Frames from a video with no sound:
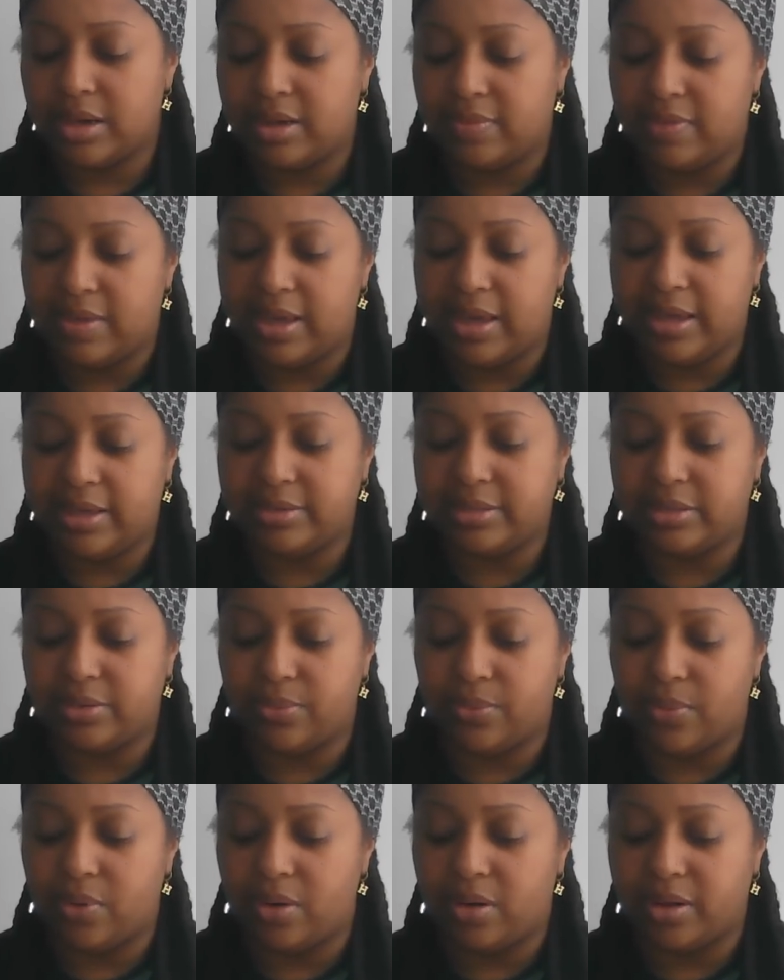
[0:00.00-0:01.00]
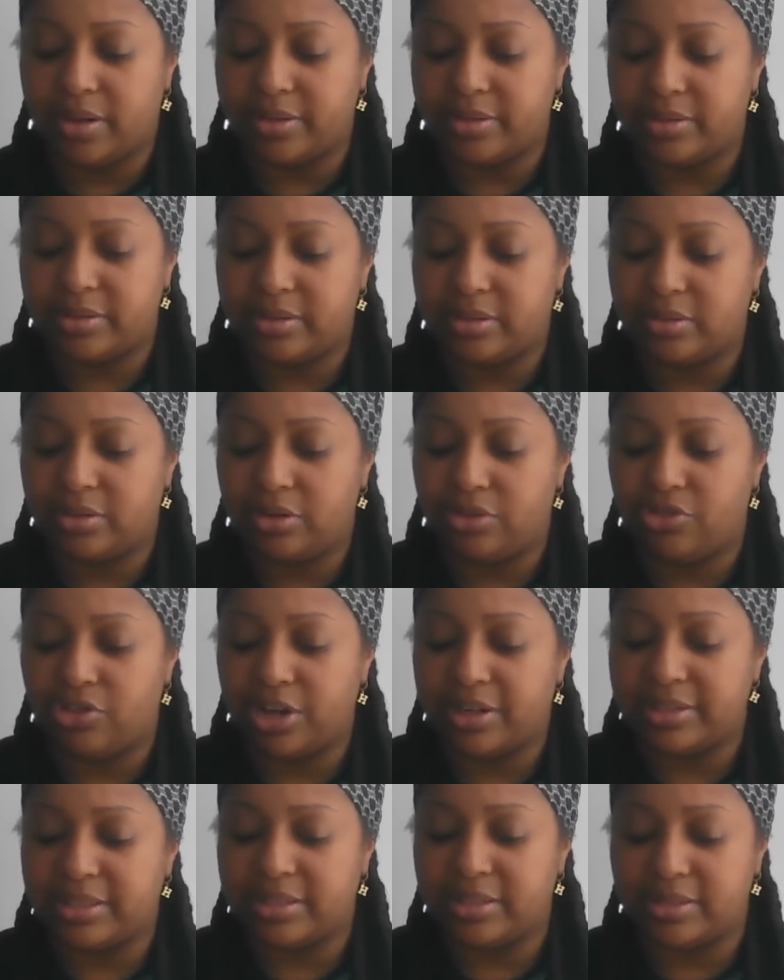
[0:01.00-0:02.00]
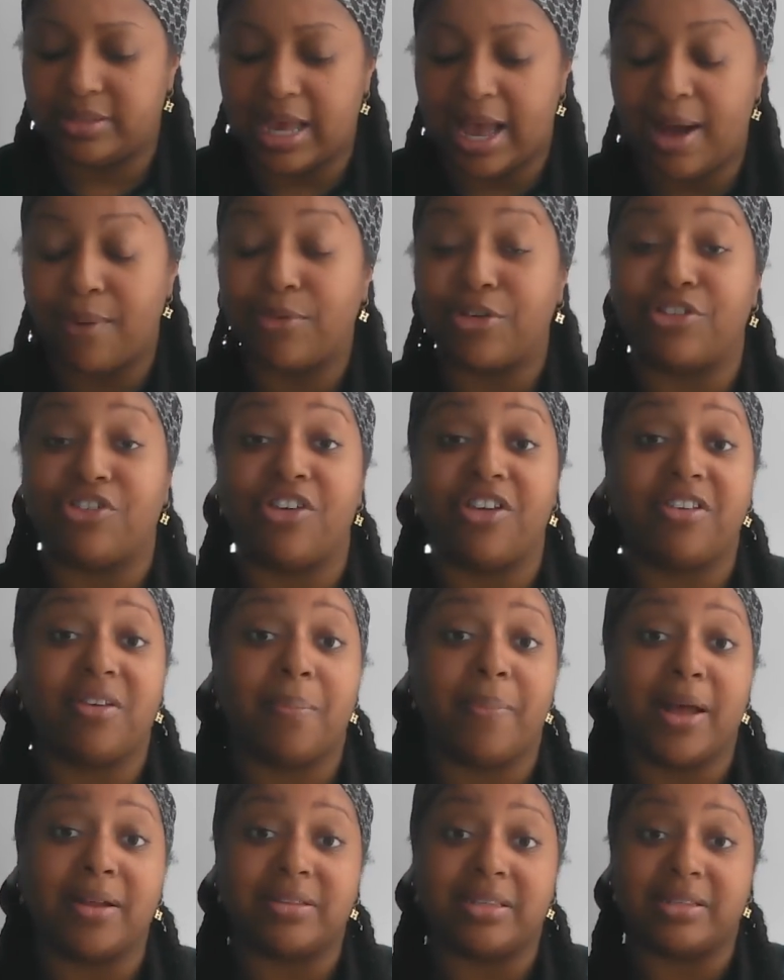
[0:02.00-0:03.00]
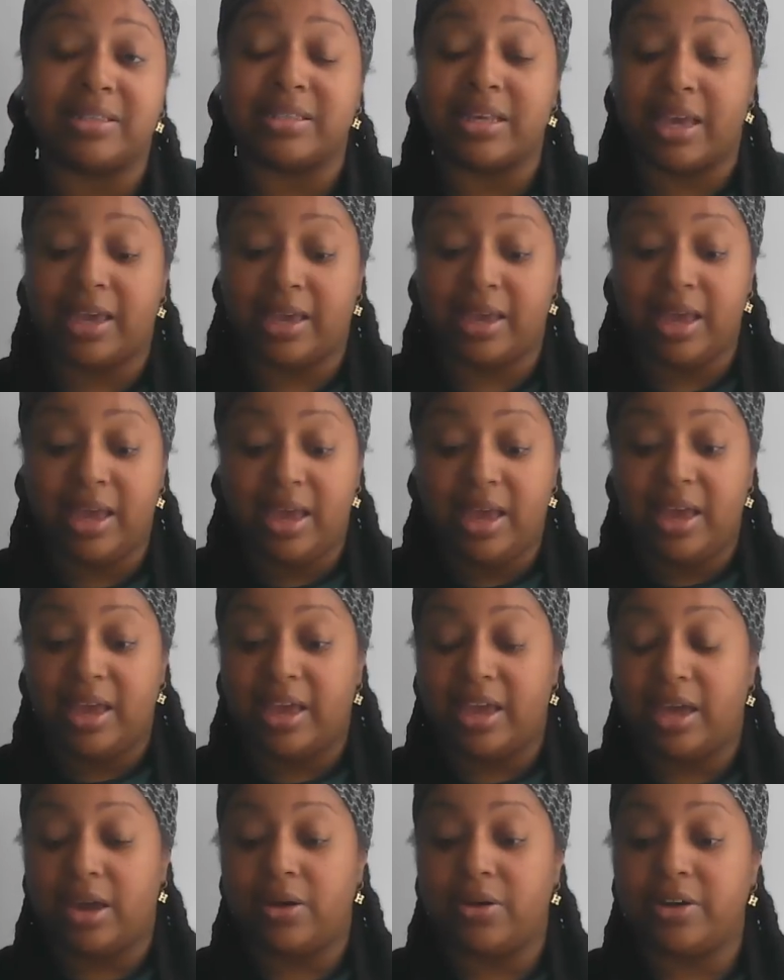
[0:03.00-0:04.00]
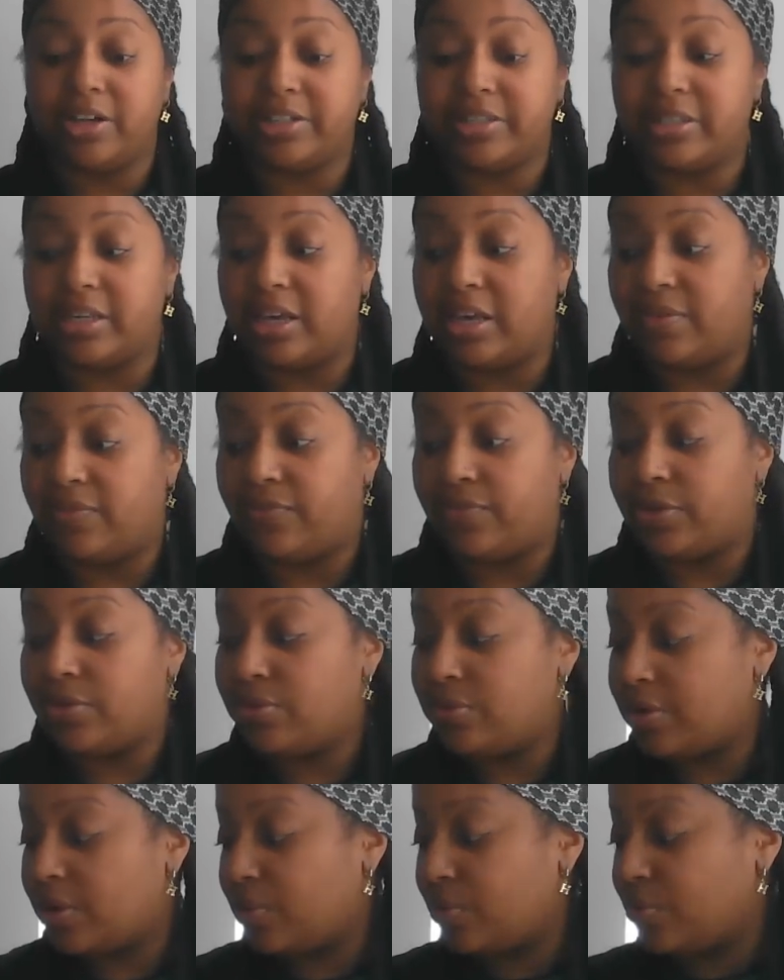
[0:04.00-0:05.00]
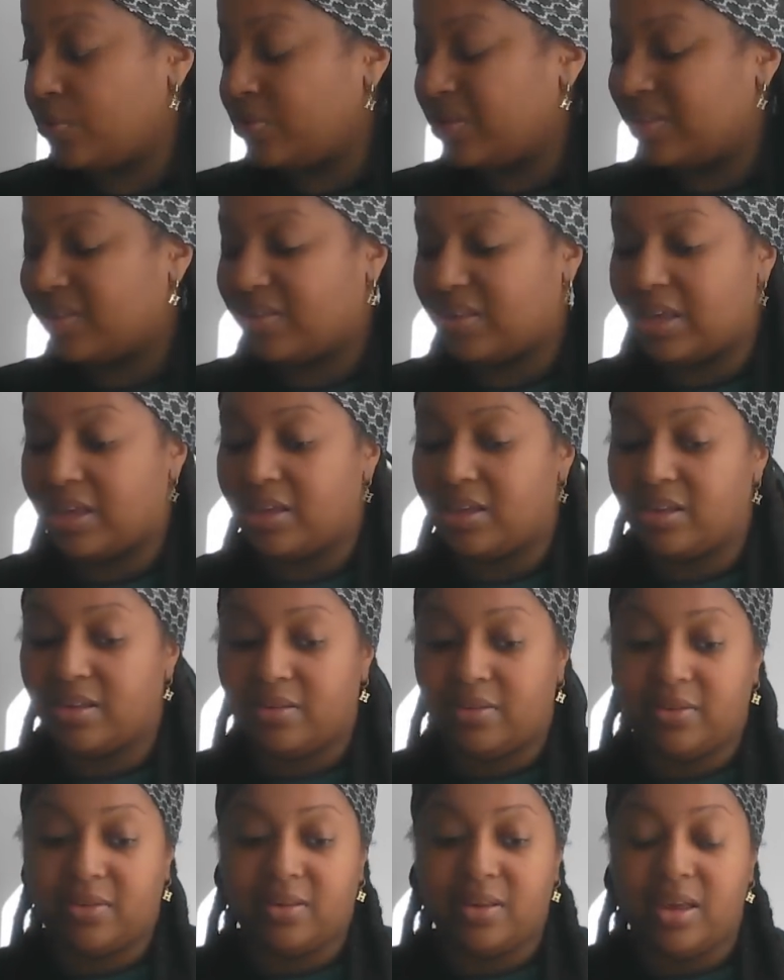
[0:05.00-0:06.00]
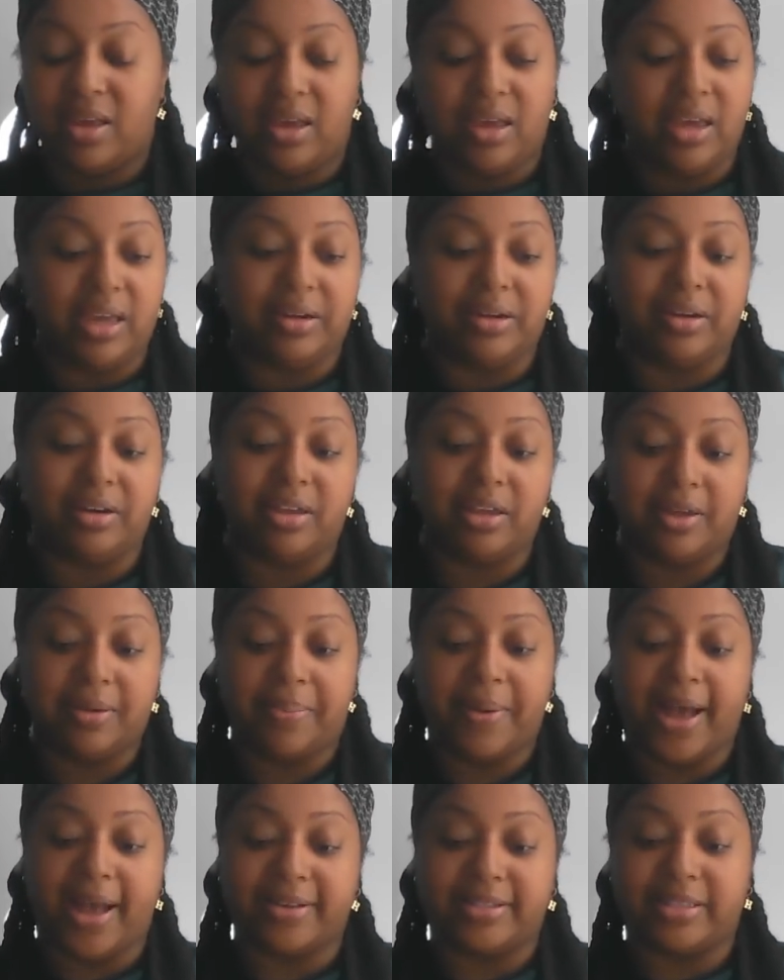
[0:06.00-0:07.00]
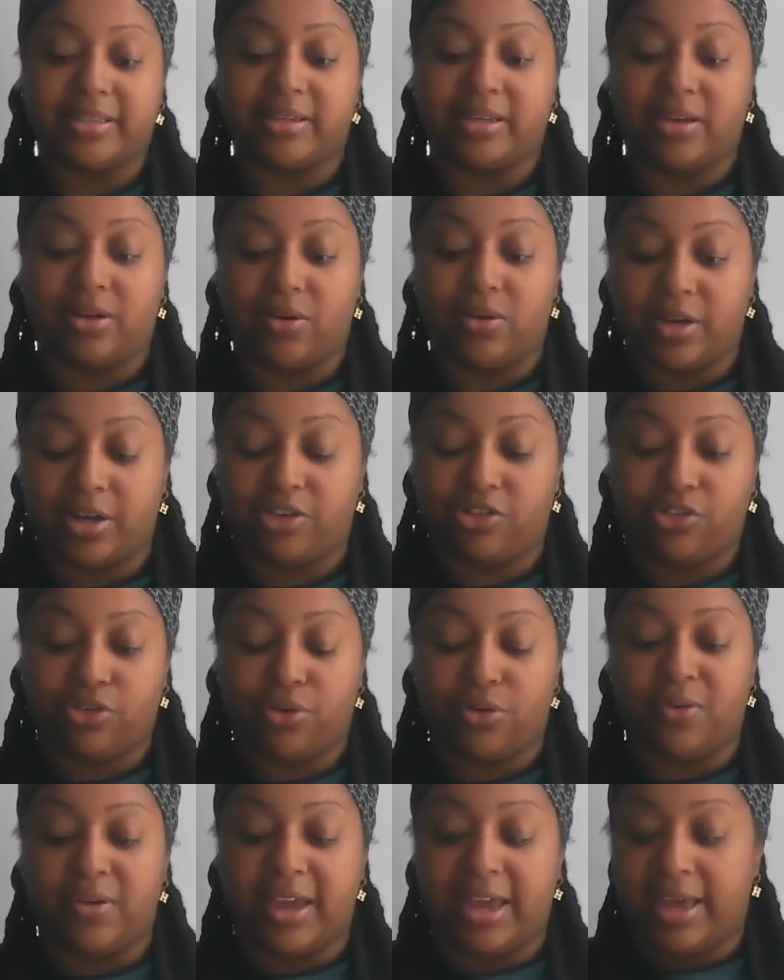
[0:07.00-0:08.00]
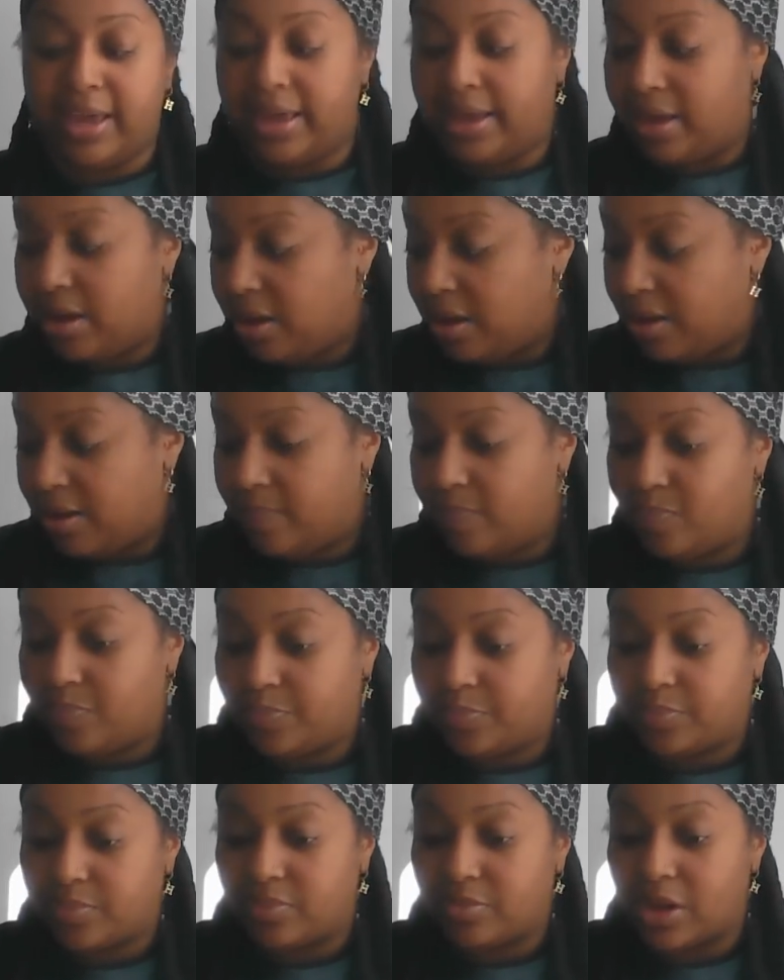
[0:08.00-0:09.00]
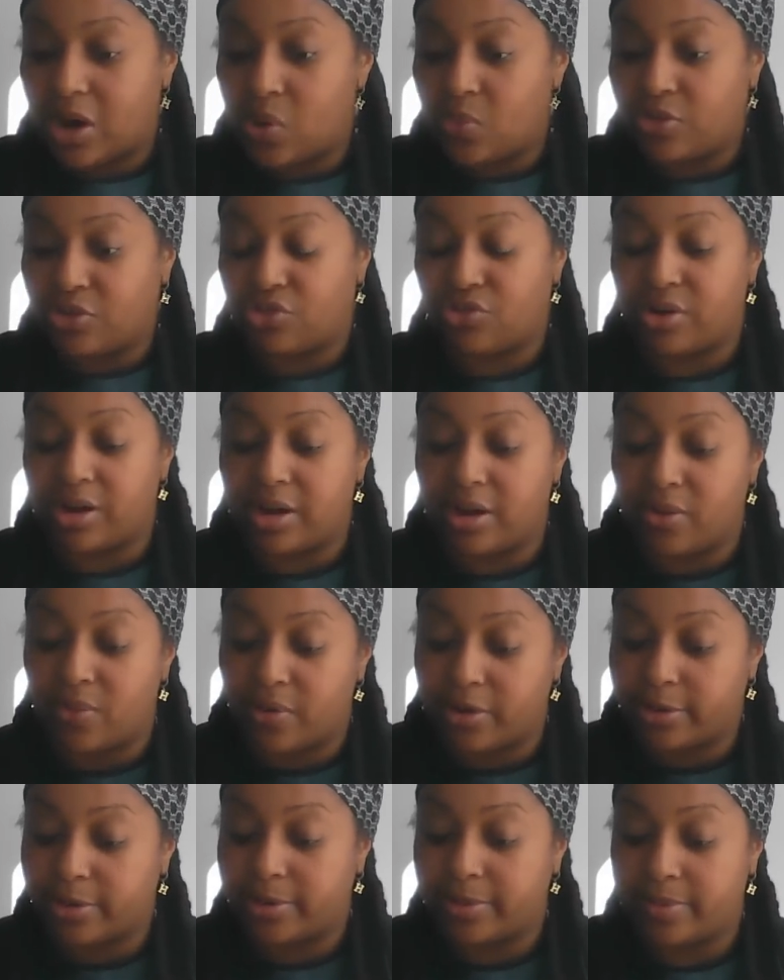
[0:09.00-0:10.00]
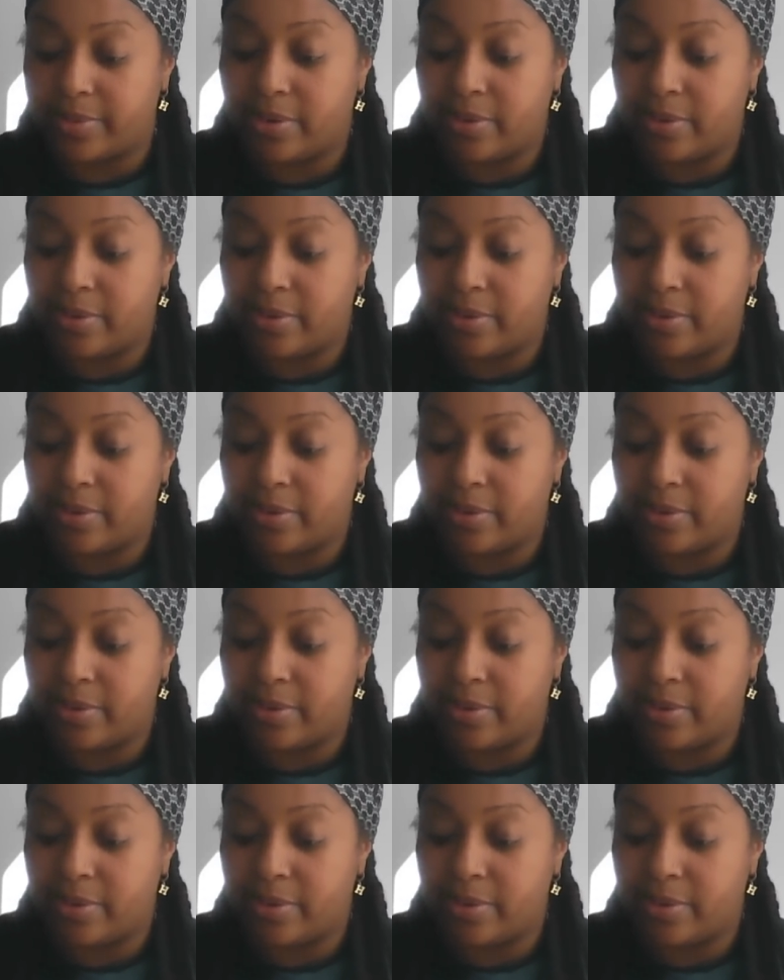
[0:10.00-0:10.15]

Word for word: And the Ace of Wands, the Justice. I was just about to say, Aries, if you know who this is, in any capacity, go get you a um, a restraining order.